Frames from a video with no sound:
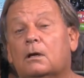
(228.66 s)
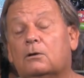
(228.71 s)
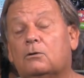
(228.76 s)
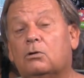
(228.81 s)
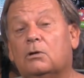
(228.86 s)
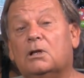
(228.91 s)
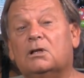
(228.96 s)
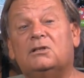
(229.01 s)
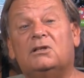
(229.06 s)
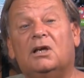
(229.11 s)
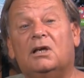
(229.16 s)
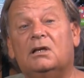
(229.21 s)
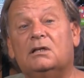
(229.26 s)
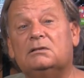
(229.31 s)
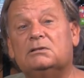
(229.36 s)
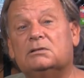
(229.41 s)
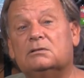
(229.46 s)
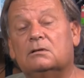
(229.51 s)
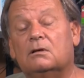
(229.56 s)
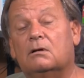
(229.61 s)
Acrylic
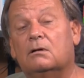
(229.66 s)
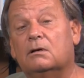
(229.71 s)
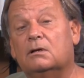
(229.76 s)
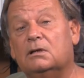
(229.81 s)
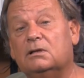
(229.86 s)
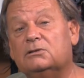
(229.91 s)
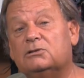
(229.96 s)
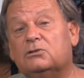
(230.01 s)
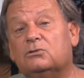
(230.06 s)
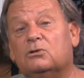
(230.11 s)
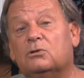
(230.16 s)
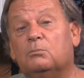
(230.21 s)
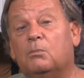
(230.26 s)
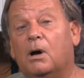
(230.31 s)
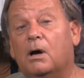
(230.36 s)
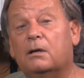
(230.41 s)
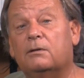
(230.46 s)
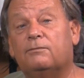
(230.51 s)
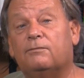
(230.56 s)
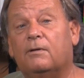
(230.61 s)
tanks are easier to
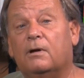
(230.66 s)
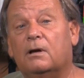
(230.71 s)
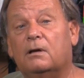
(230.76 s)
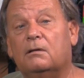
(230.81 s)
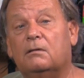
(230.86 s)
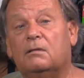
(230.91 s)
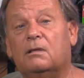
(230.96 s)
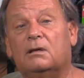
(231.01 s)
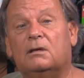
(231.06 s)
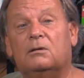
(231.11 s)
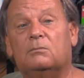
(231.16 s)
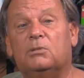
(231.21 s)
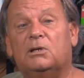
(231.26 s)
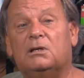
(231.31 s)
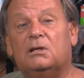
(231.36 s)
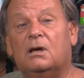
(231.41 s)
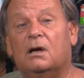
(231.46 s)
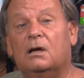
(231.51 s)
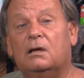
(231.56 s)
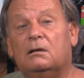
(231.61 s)
modify. They can be
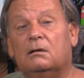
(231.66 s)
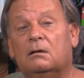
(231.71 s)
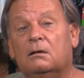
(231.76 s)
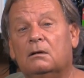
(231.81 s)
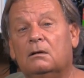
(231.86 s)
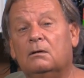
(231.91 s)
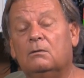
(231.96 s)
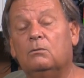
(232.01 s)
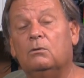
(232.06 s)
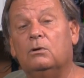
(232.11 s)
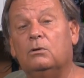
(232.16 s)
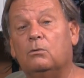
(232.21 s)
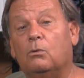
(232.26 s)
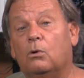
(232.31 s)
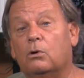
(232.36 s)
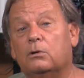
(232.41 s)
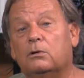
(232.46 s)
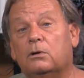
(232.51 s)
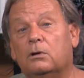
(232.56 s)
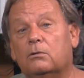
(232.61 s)
cut with
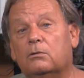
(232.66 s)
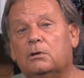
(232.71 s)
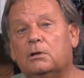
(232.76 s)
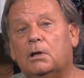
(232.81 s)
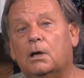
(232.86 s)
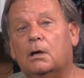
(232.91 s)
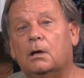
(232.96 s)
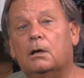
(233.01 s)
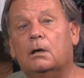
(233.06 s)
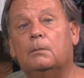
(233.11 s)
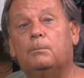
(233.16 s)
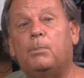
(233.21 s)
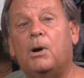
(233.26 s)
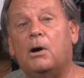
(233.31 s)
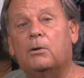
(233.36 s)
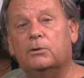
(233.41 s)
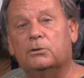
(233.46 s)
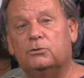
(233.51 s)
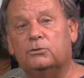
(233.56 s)
ordinary power